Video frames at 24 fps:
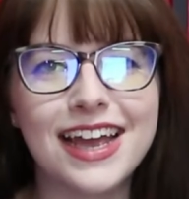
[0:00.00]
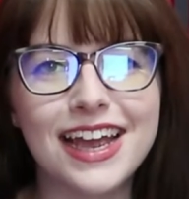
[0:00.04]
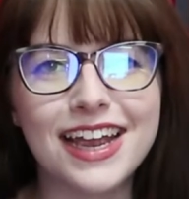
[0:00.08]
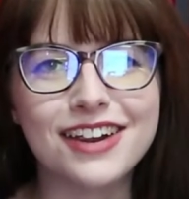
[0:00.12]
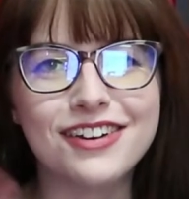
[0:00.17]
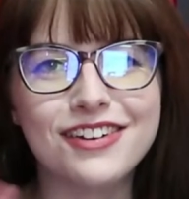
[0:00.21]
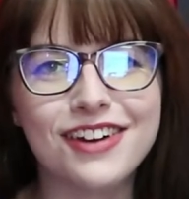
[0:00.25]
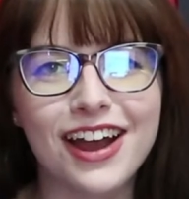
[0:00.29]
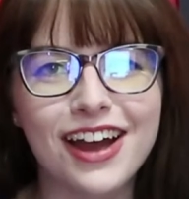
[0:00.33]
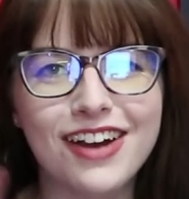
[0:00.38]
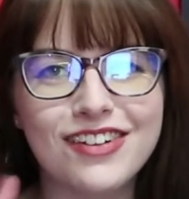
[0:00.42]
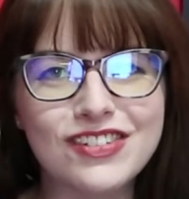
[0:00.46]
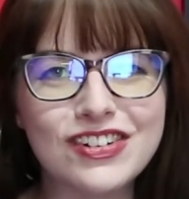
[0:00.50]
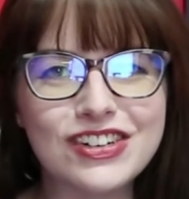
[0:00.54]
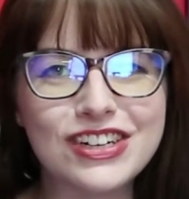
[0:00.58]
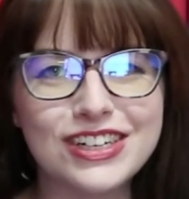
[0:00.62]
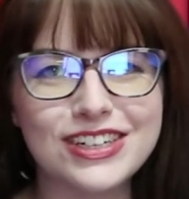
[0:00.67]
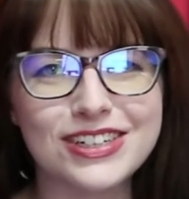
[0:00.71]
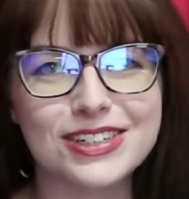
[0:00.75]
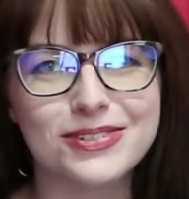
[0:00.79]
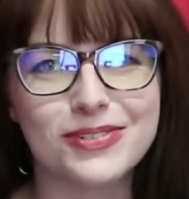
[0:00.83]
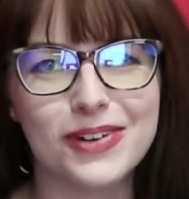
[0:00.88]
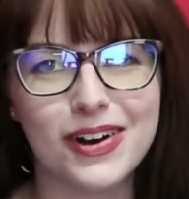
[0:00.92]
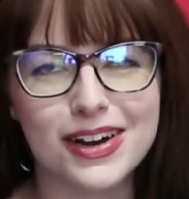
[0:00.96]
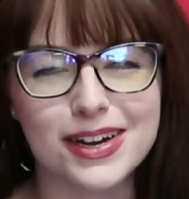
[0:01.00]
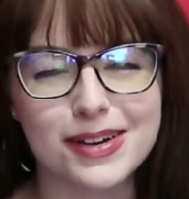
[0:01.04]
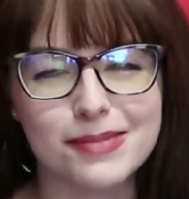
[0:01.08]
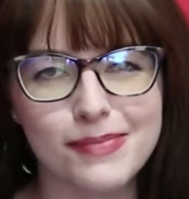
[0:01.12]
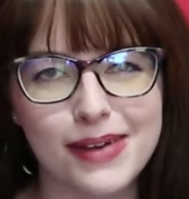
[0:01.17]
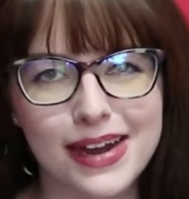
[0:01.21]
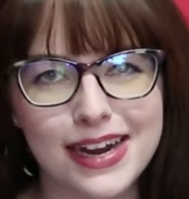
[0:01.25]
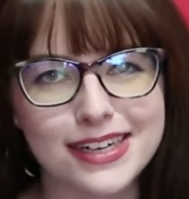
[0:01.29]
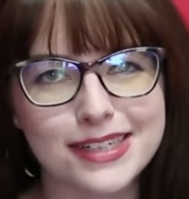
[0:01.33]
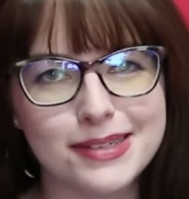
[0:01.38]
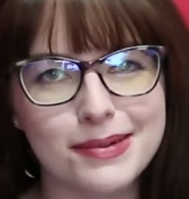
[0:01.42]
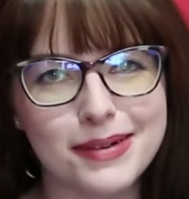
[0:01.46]
Hey crafters, welcome
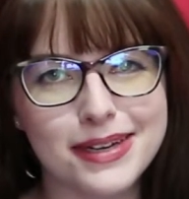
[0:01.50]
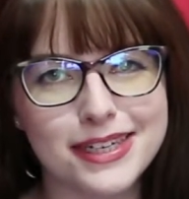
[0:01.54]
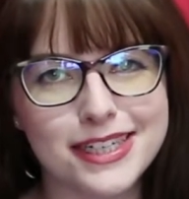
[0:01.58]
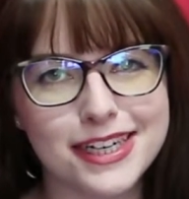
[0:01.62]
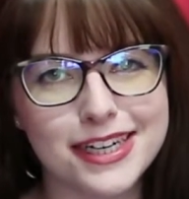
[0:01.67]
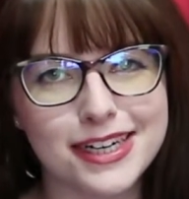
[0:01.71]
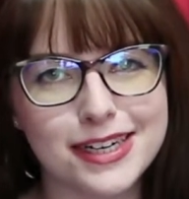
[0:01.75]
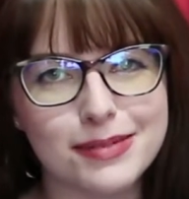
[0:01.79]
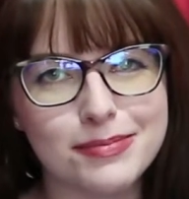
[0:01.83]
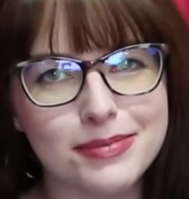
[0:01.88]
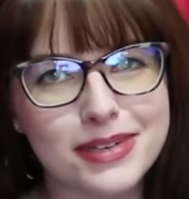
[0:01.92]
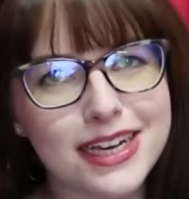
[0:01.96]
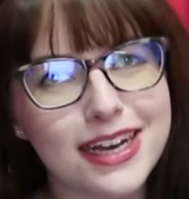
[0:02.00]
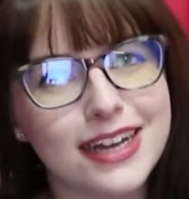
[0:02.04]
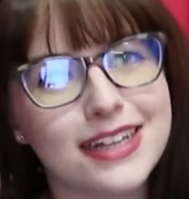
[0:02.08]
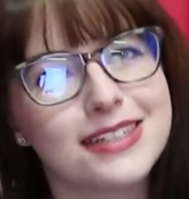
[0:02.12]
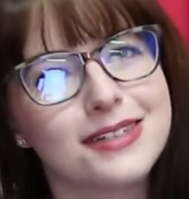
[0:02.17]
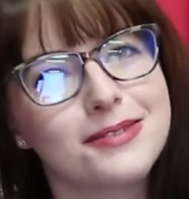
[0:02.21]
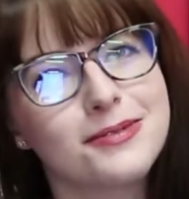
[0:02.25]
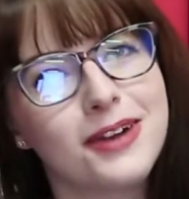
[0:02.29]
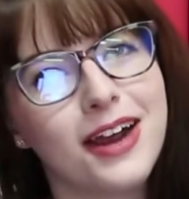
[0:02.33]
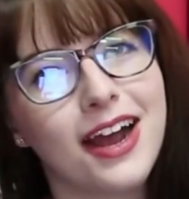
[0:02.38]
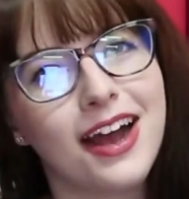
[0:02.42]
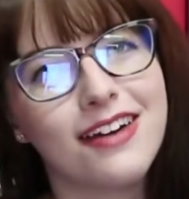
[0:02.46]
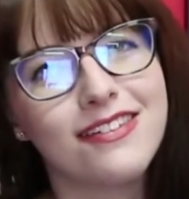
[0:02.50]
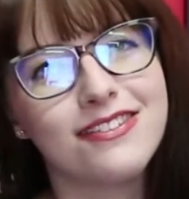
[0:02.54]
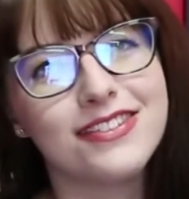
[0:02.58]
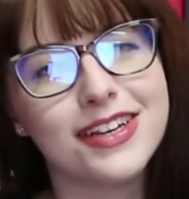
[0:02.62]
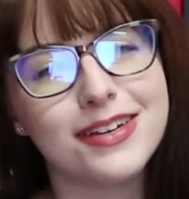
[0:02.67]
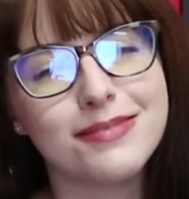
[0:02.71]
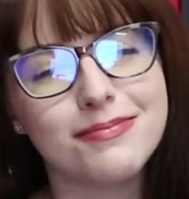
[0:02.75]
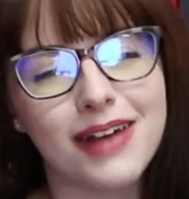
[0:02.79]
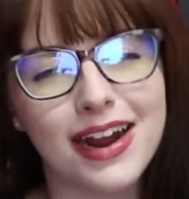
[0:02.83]
back to my channel Because I'm Crafty.